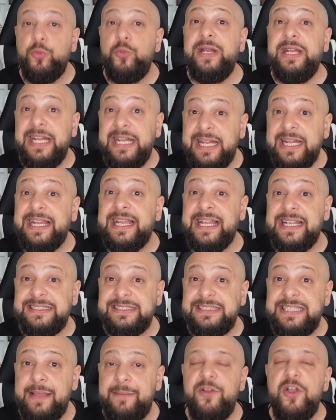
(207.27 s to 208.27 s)
We did it
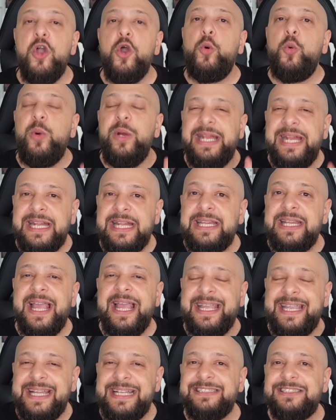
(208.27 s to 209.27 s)
against them. We did it
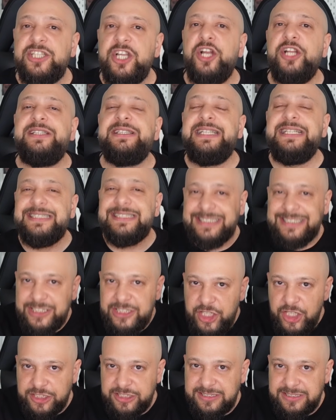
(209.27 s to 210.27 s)
against a
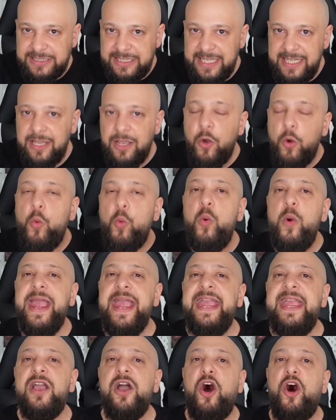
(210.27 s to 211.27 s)
disgusting
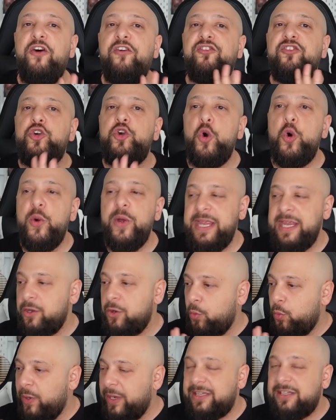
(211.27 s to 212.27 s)
way of going
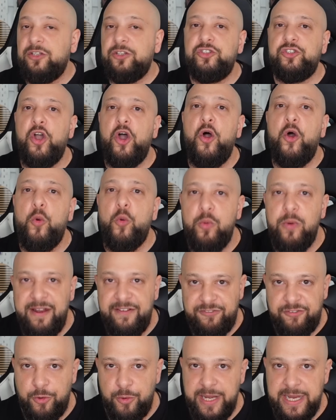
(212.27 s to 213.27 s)
with the
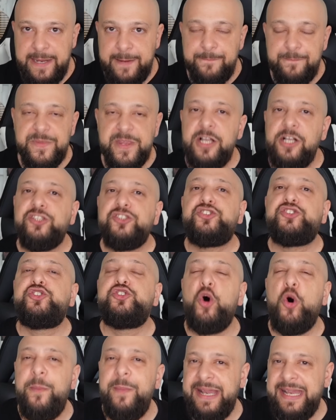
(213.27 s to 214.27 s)
referee.
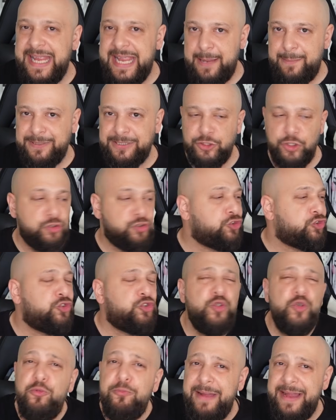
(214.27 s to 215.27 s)
So many episodes,
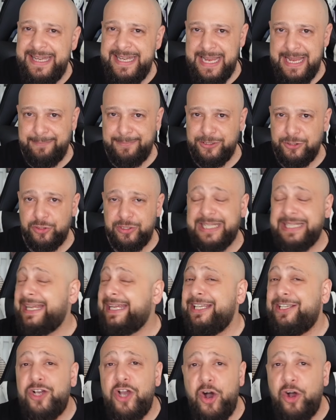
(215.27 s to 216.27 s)
too many episodes that
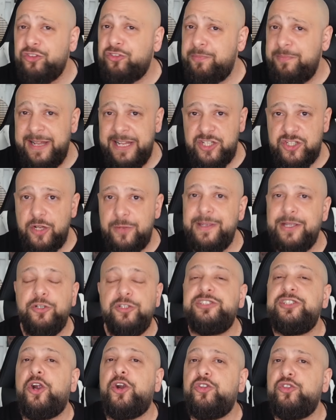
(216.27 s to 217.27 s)
I can't mention
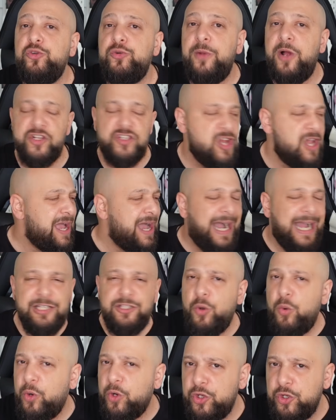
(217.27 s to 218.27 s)
because they are too much. I
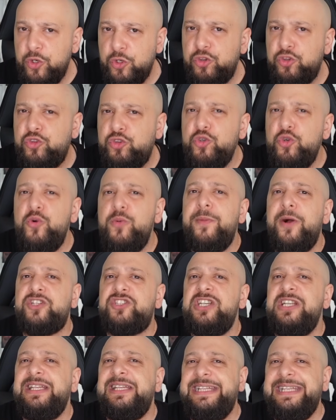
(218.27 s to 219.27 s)
don't want to go too
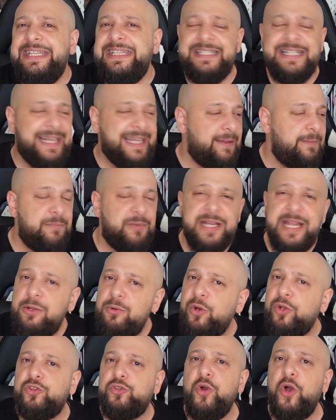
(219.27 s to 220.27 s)
much in detail, but I
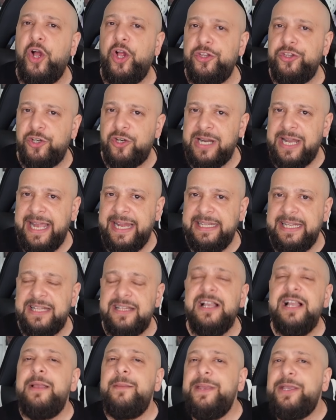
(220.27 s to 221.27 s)
want to underline it
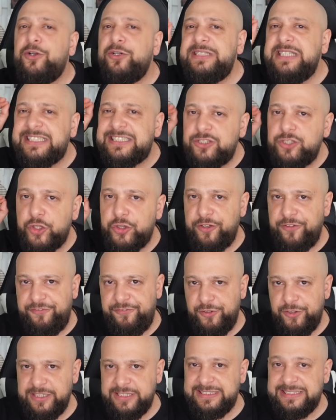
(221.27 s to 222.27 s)
because it's not the
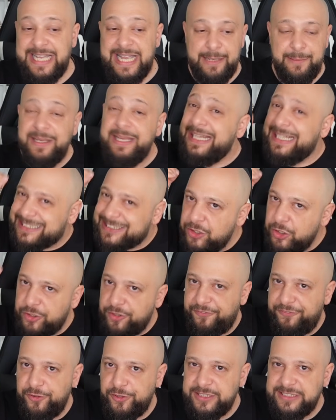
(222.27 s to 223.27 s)
first time. It's not
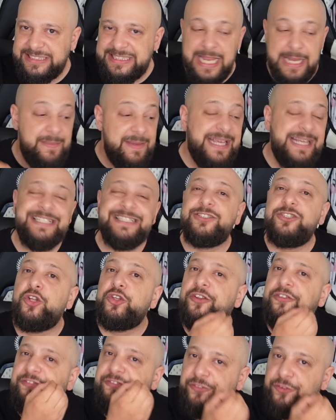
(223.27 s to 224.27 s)
the first game. It's not
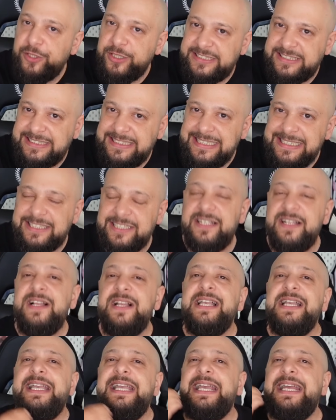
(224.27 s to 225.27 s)
the first season.
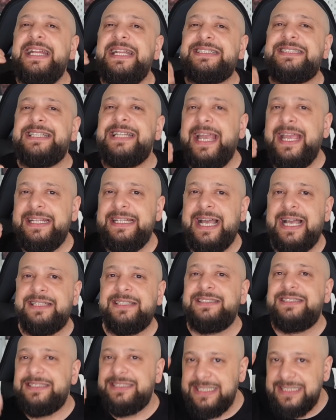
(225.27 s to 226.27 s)
It is like
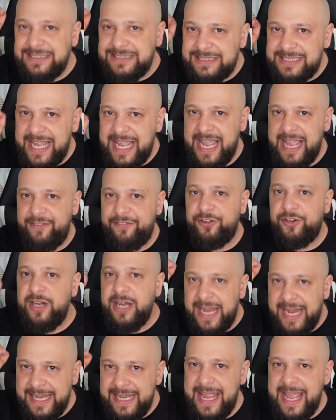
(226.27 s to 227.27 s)
that since
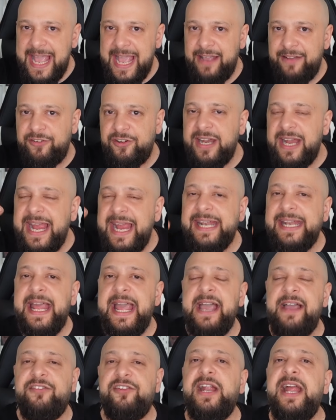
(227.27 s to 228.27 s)
ever and ever and
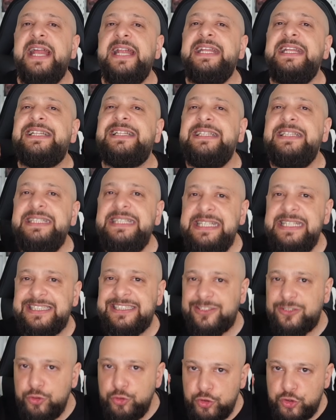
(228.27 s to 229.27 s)
ever. And it
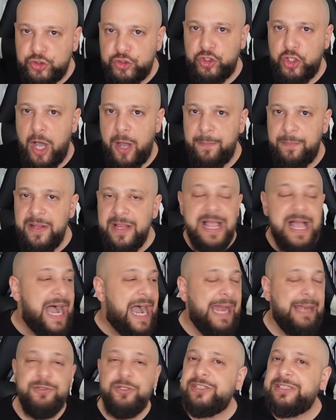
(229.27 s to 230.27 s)
needs to stop.
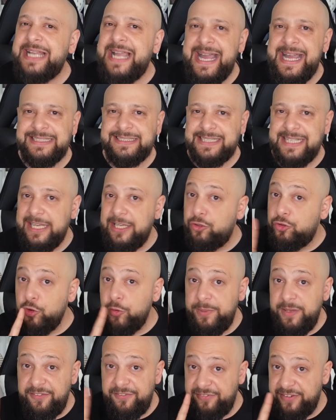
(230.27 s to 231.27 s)
I'm not asking to
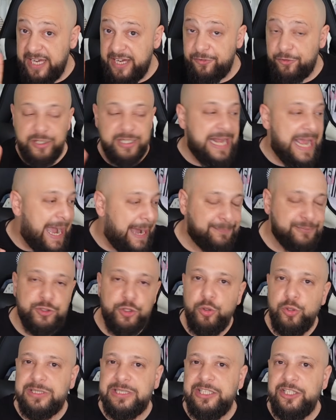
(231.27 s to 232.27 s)
be favored.
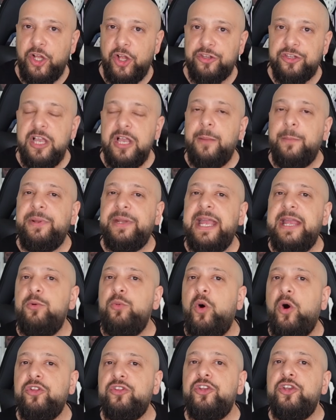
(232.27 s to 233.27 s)
Absolutely not. But I
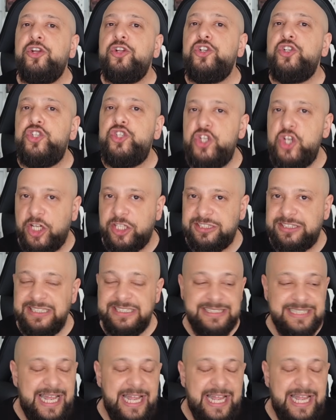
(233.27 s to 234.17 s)
want justice.